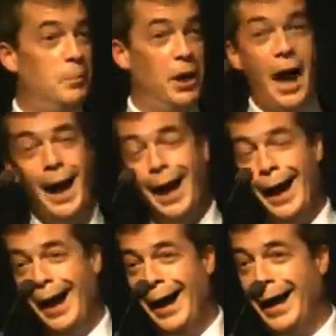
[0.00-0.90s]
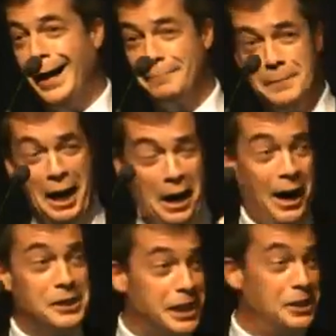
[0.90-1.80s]
But
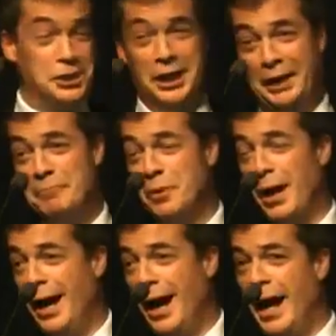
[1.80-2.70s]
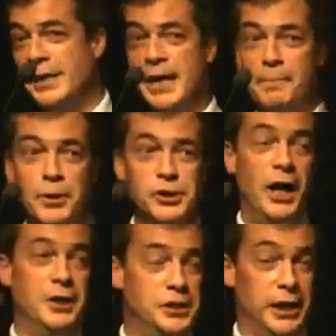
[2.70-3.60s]
I said to her, but
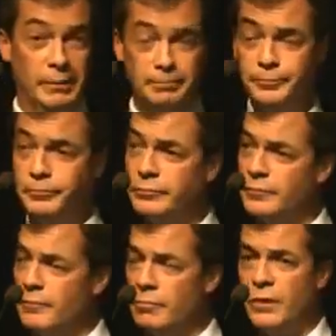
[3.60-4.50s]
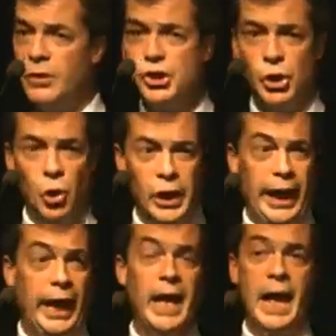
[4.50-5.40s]
Chancellor,
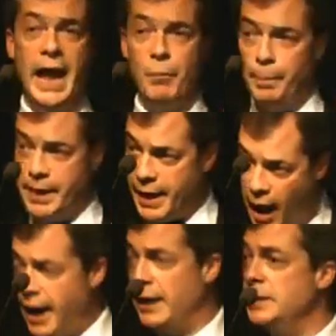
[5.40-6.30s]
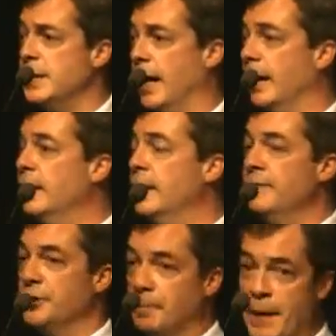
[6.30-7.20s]
surely it would be kinder
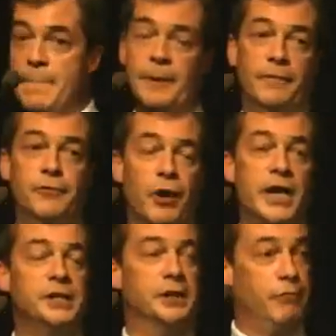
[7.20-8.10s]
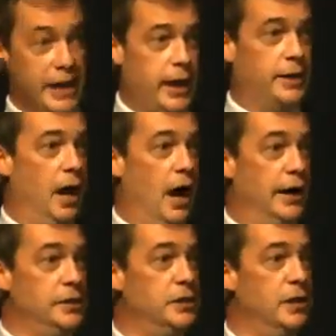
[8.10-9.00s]
for the people of Greece to
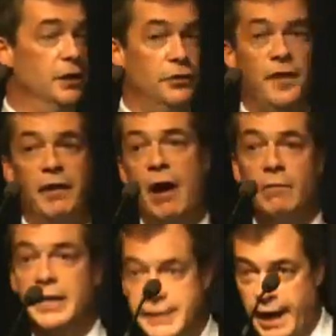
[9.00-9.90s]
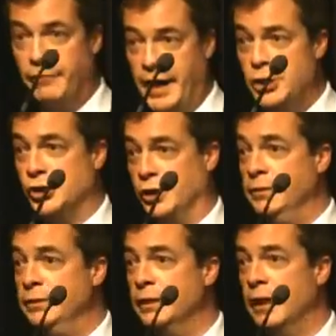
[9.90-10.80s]
recognise that their only
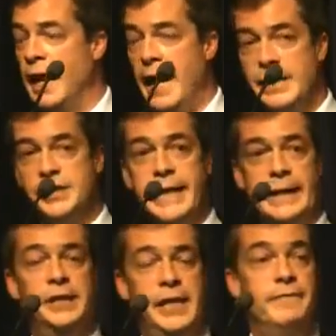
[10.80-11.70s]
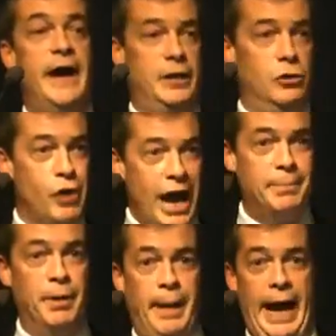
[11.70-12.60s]
salvation is to get a devalued
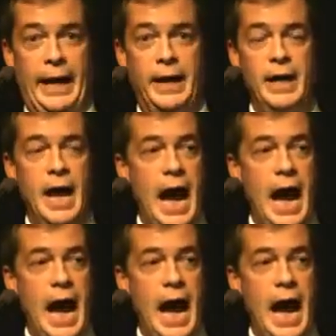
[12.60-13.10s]
drachma back.